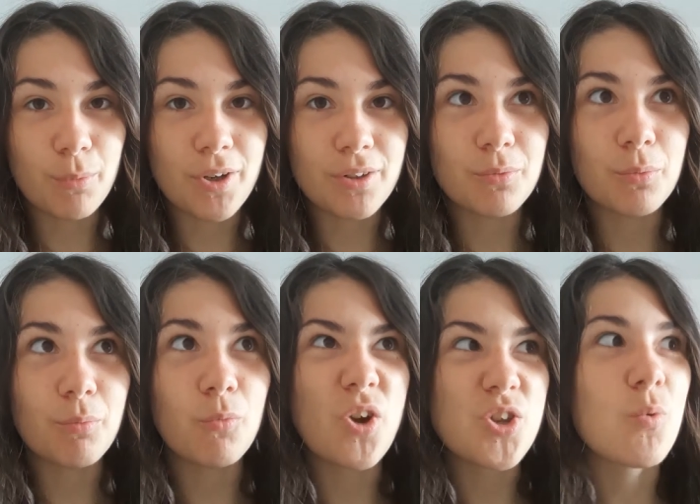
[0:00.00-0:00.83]

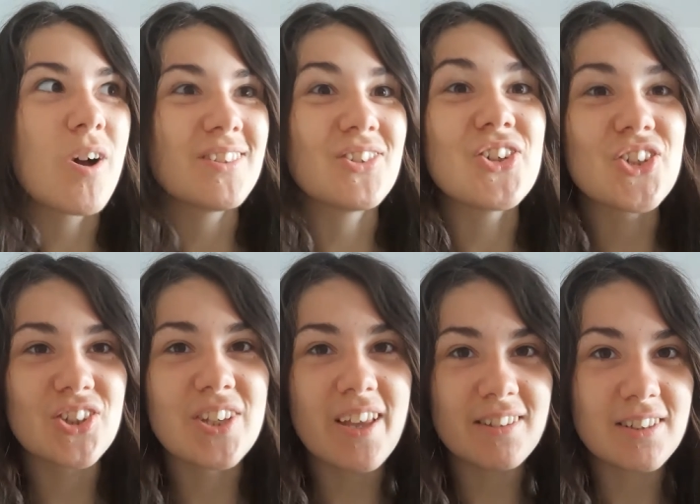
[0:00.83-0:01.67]
when you
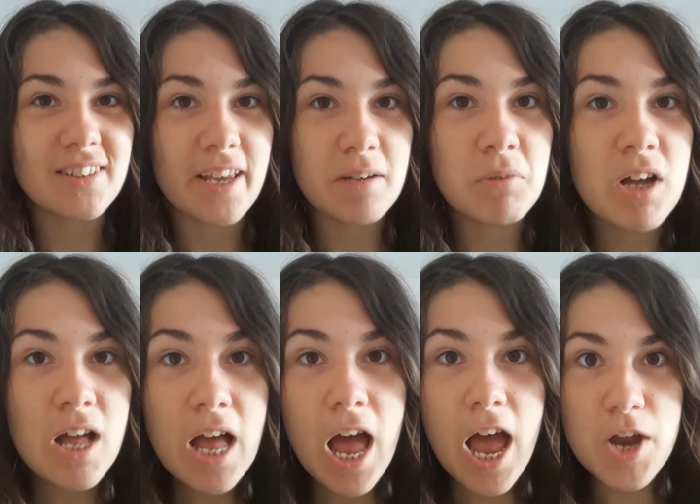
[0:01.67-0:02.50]
understand them,
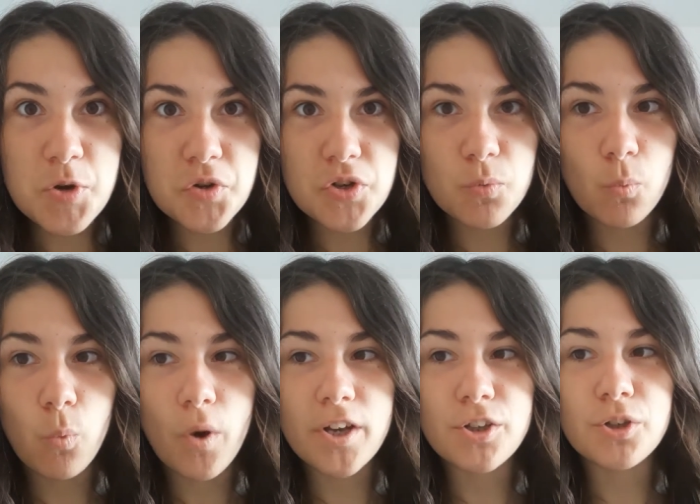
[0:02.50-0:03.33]
and
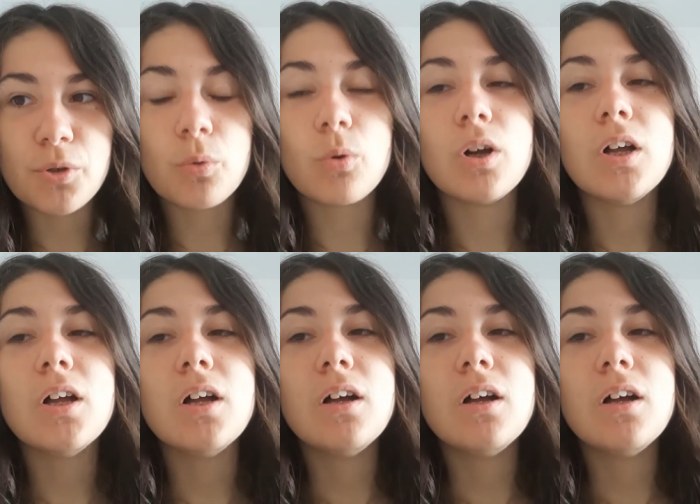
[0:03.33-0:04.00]
when you